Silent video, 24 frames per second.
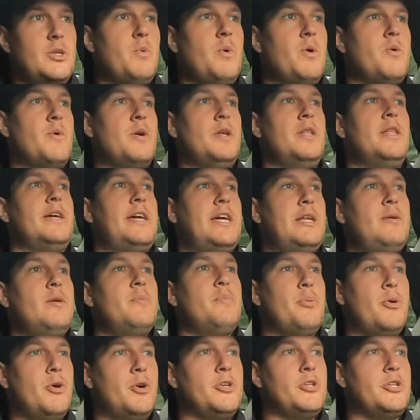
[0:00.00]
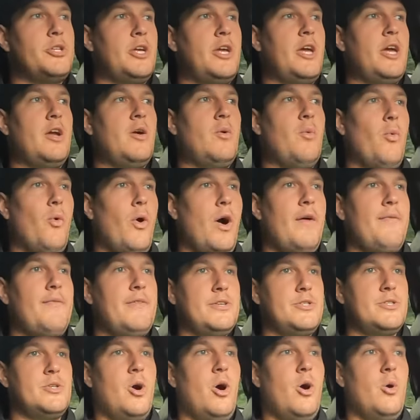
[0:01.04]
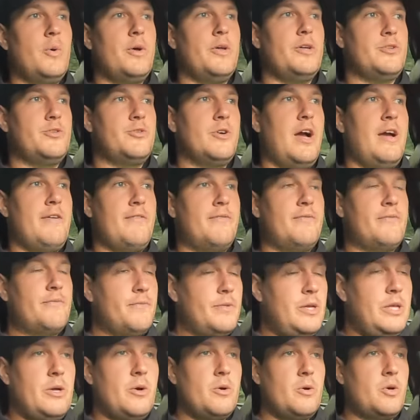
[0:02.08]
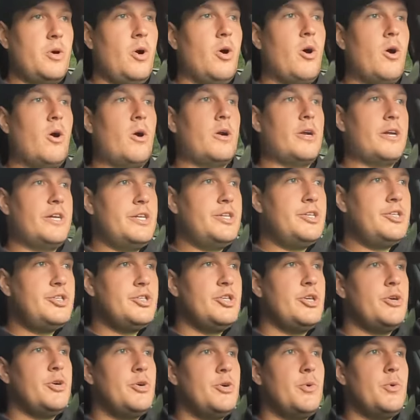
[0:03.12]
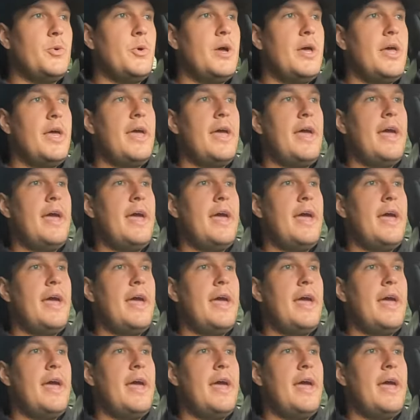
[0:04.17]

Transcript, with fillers: So we're really going to be pushing what this all-wheel drive, you know, car can do,